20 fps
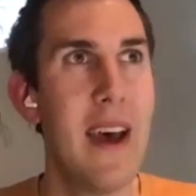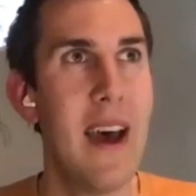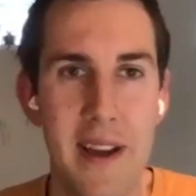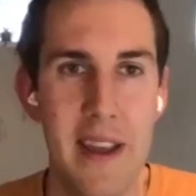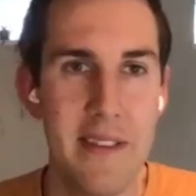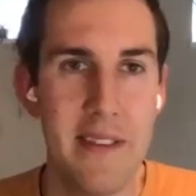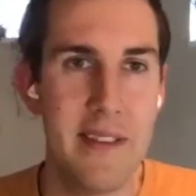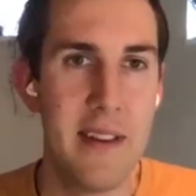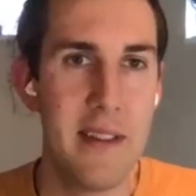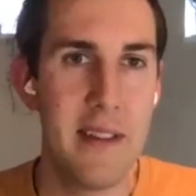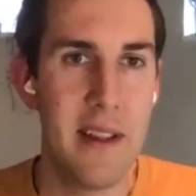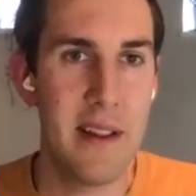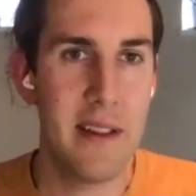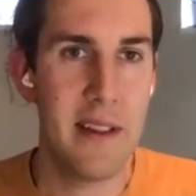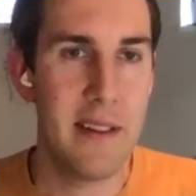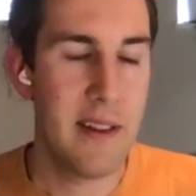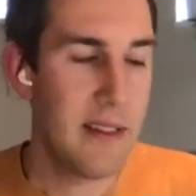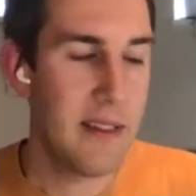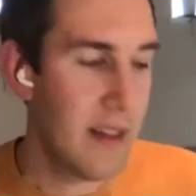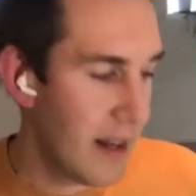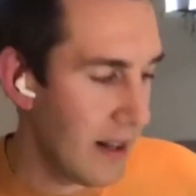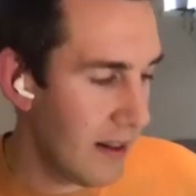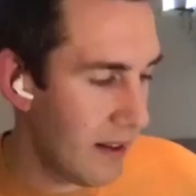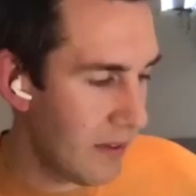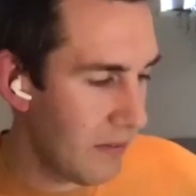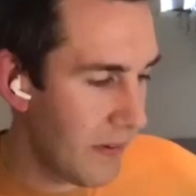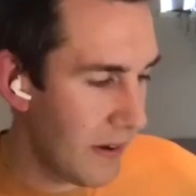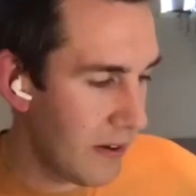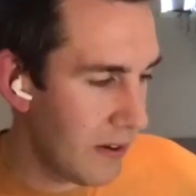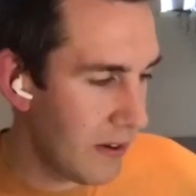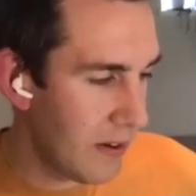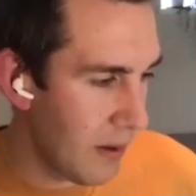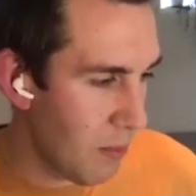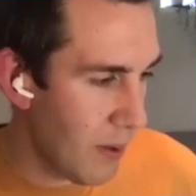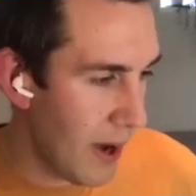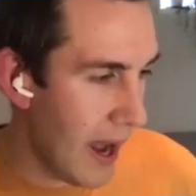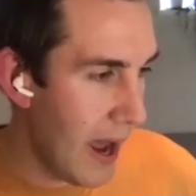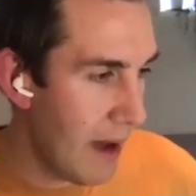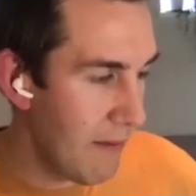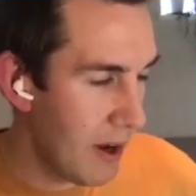I guess the the, the latest feature that
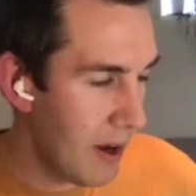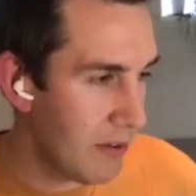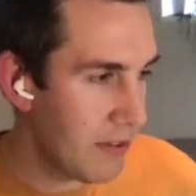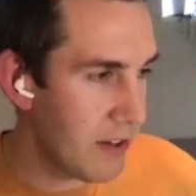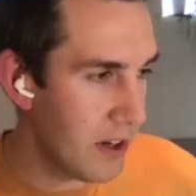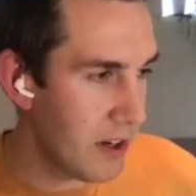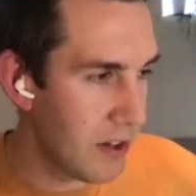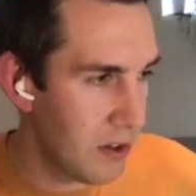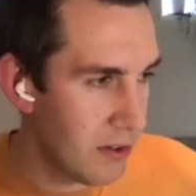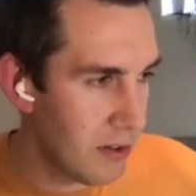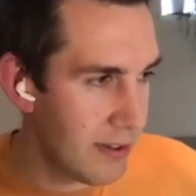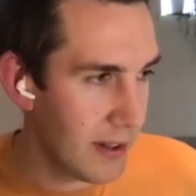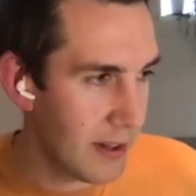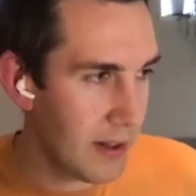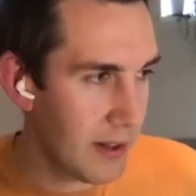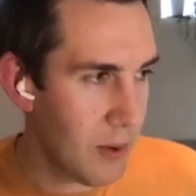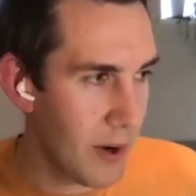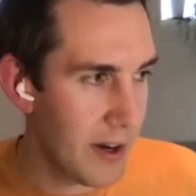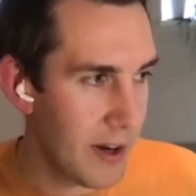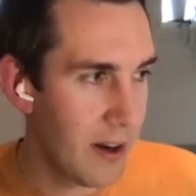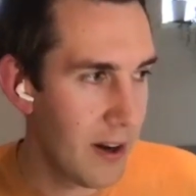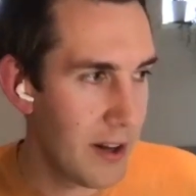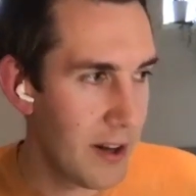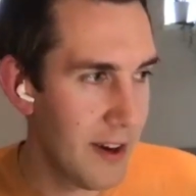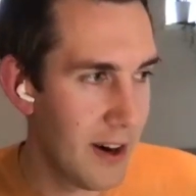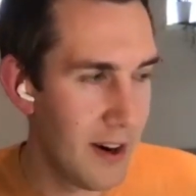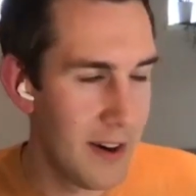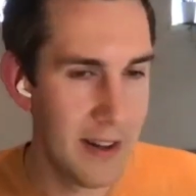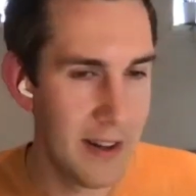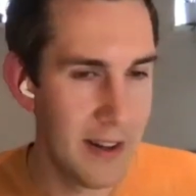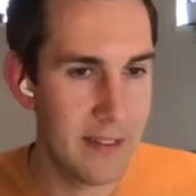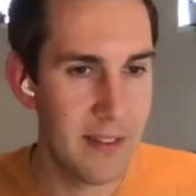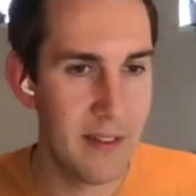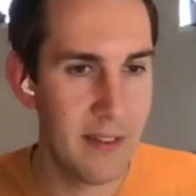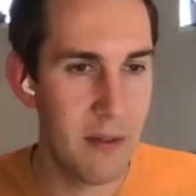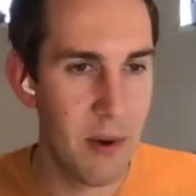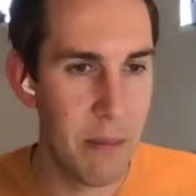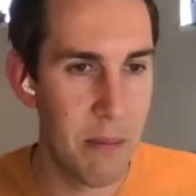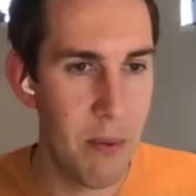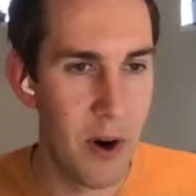we have now started using quite a lot are these
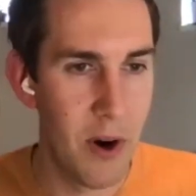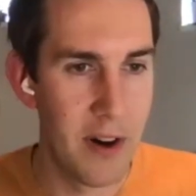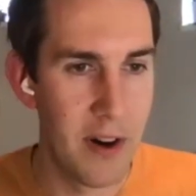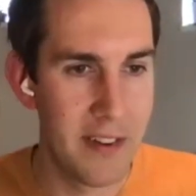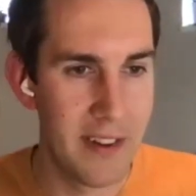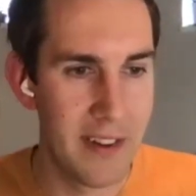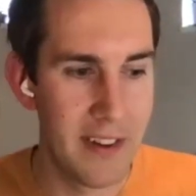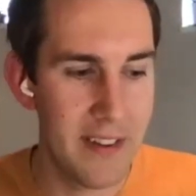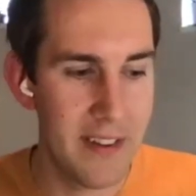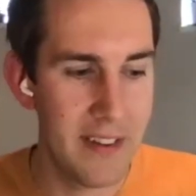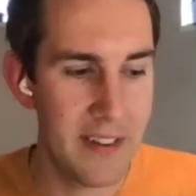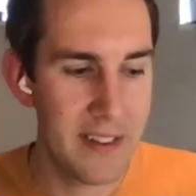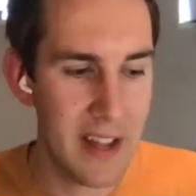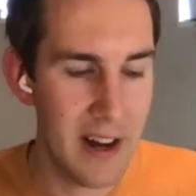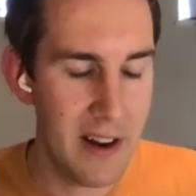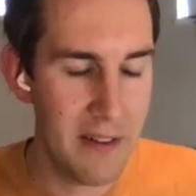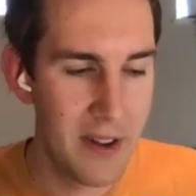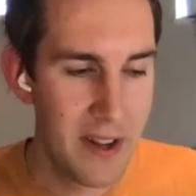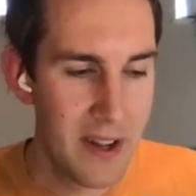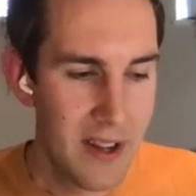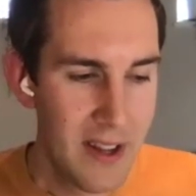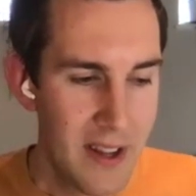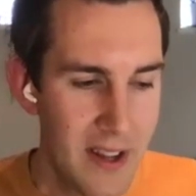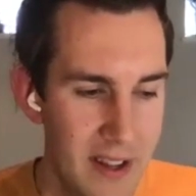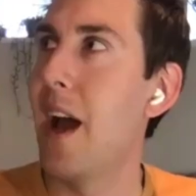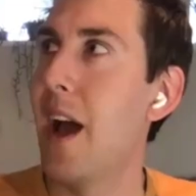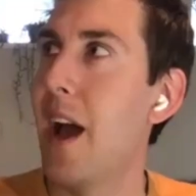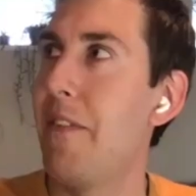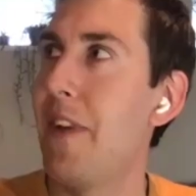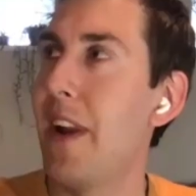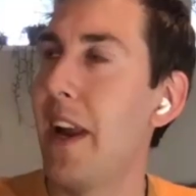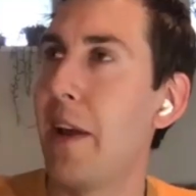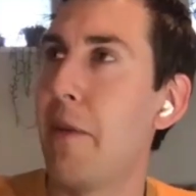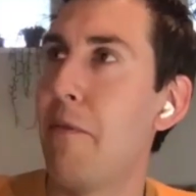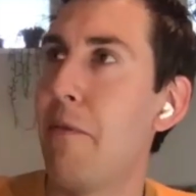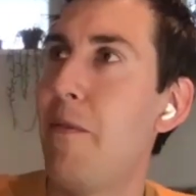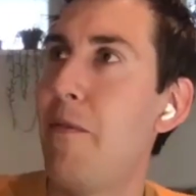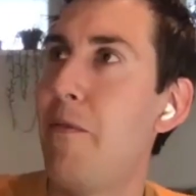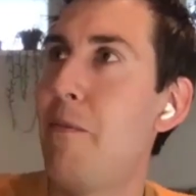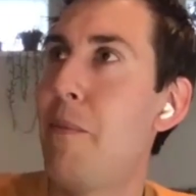reports, and this is kind of, I feel like, a
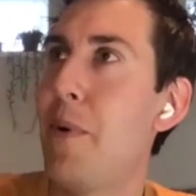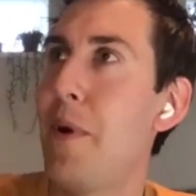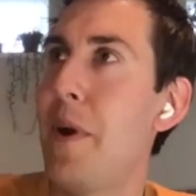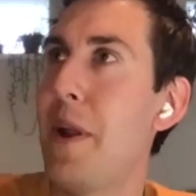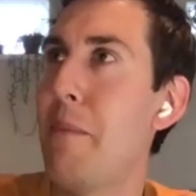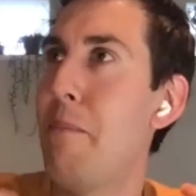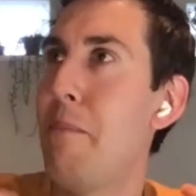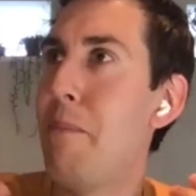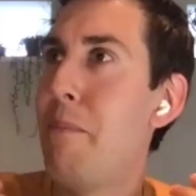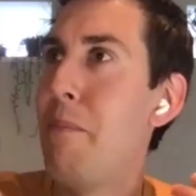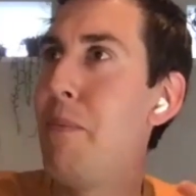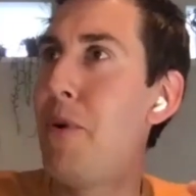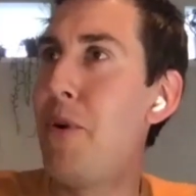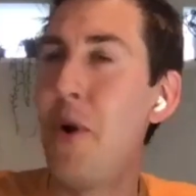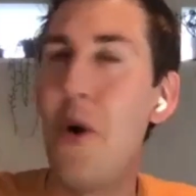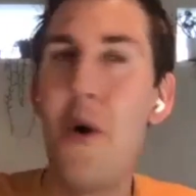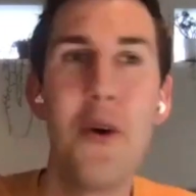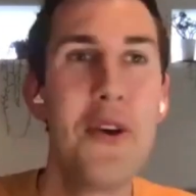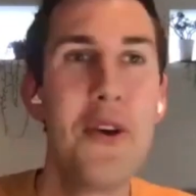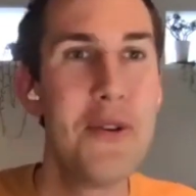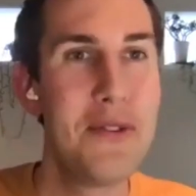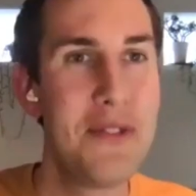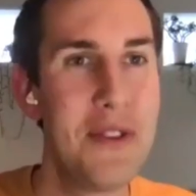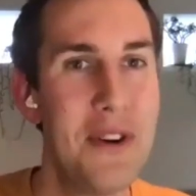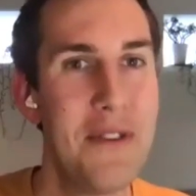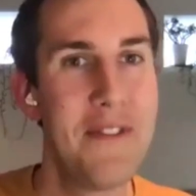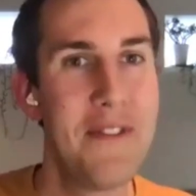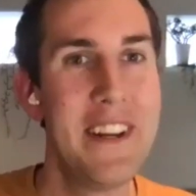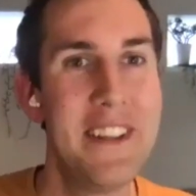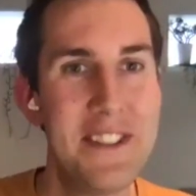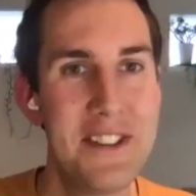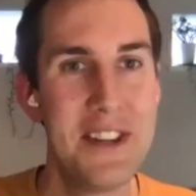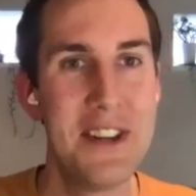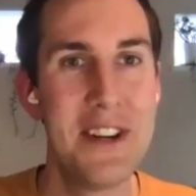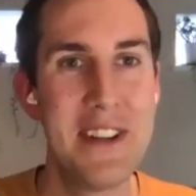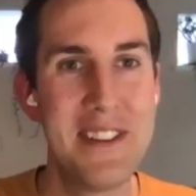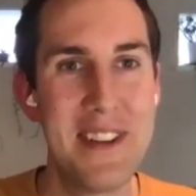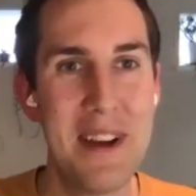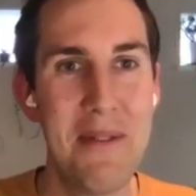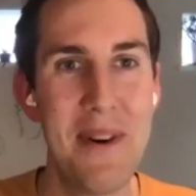pretty pro user feature
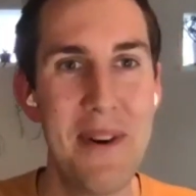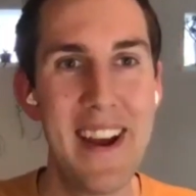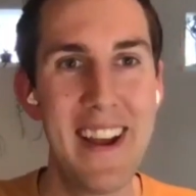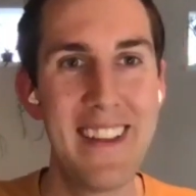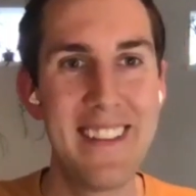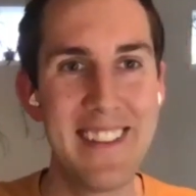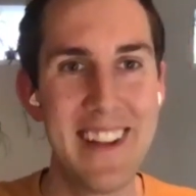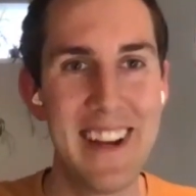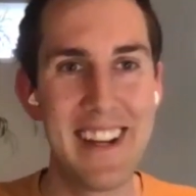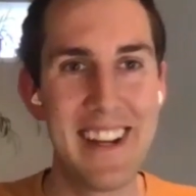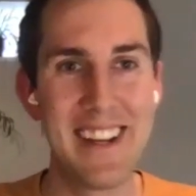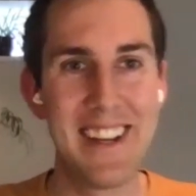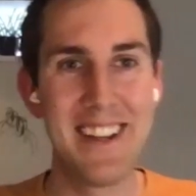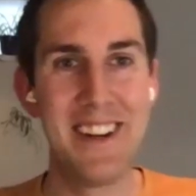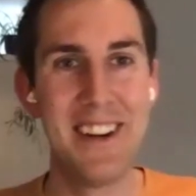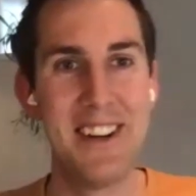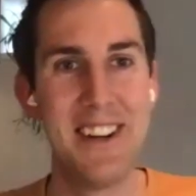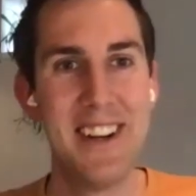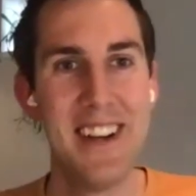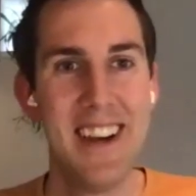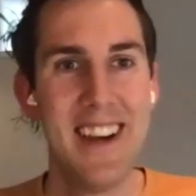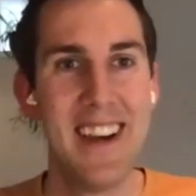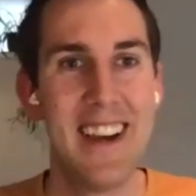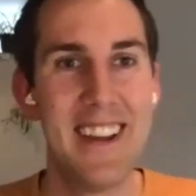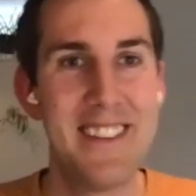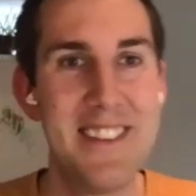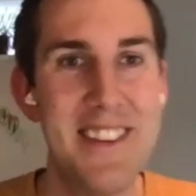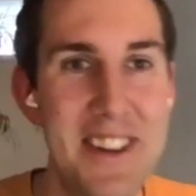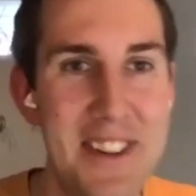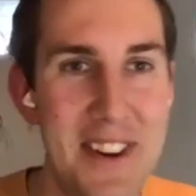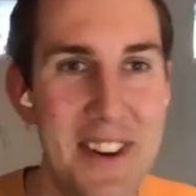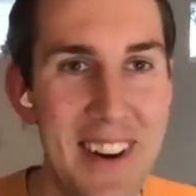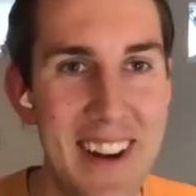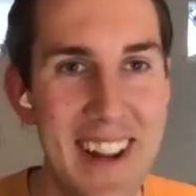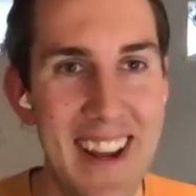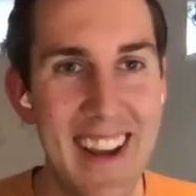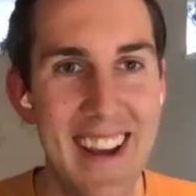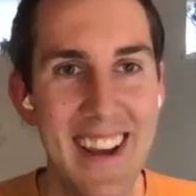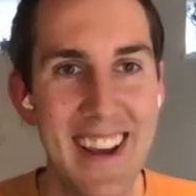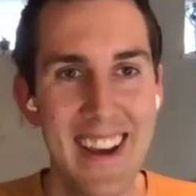in some way. It's like, you know, it's not
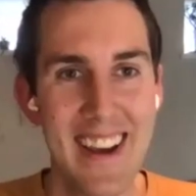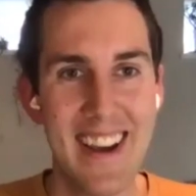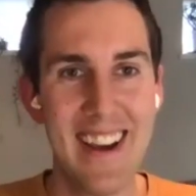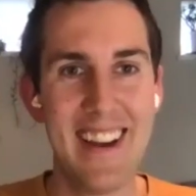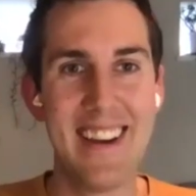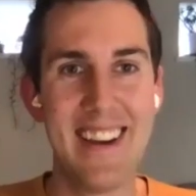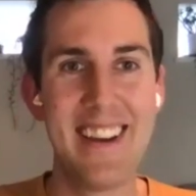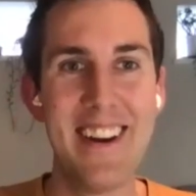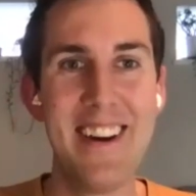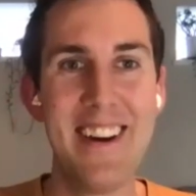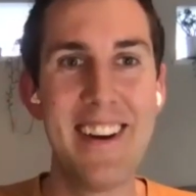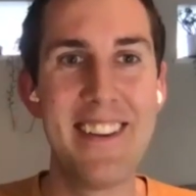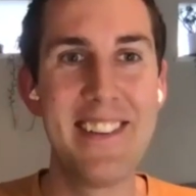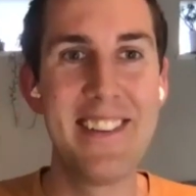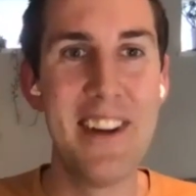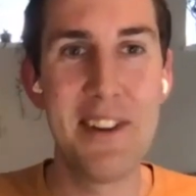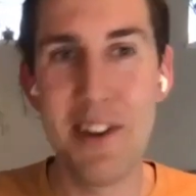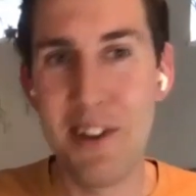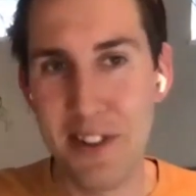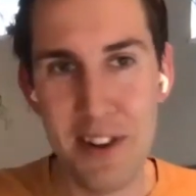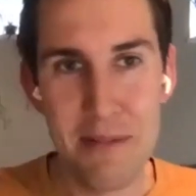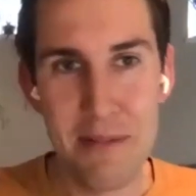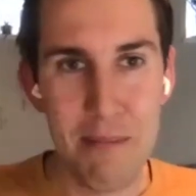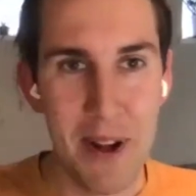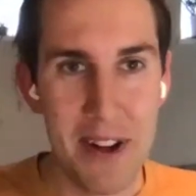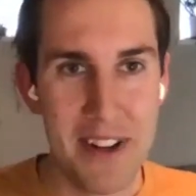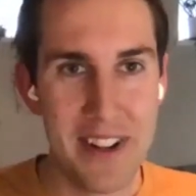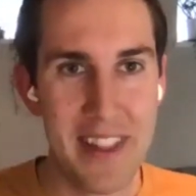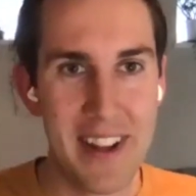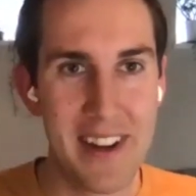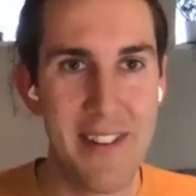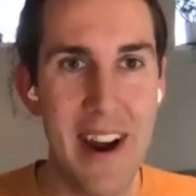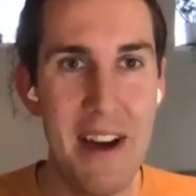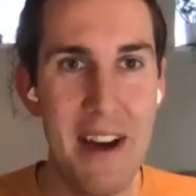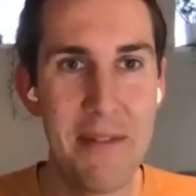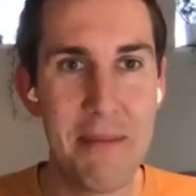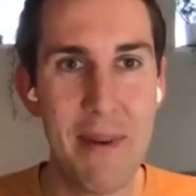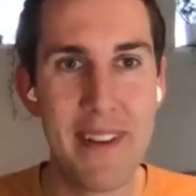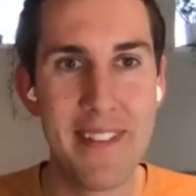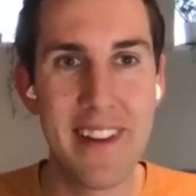only, you know, it's not just plotting the
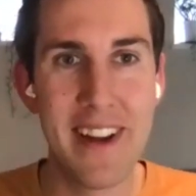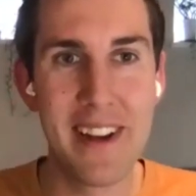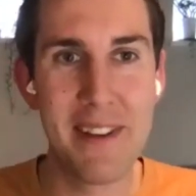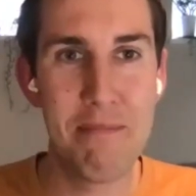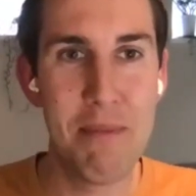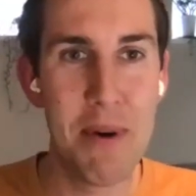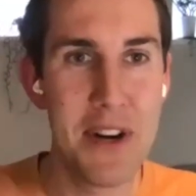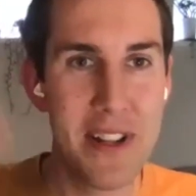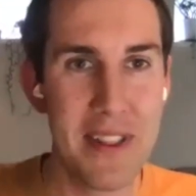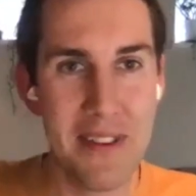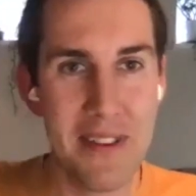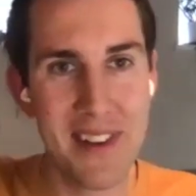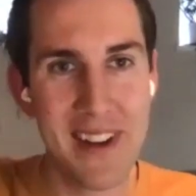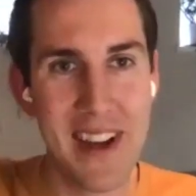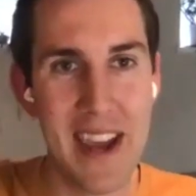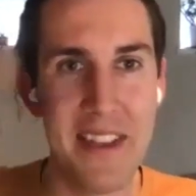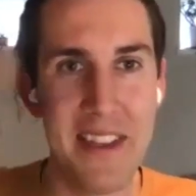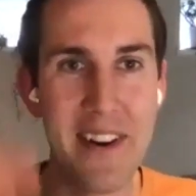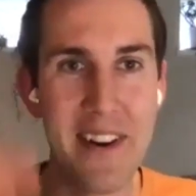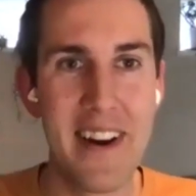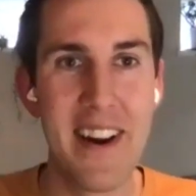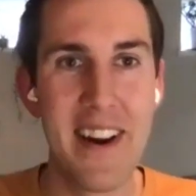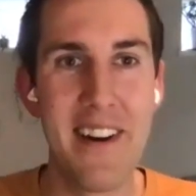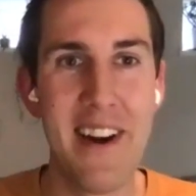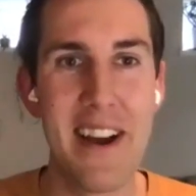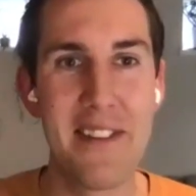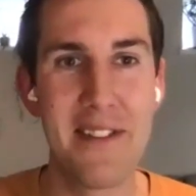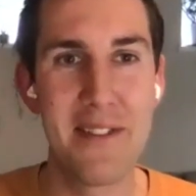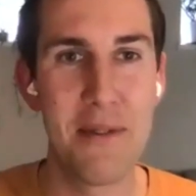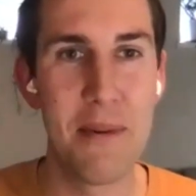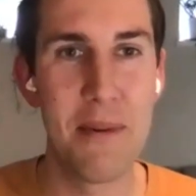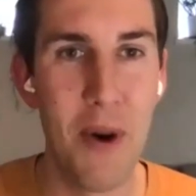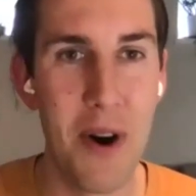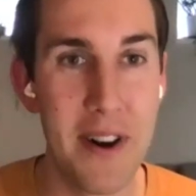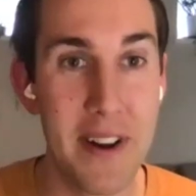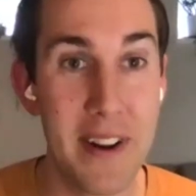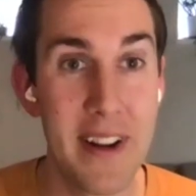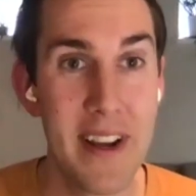graphs, but it's like putting them together in a nice report.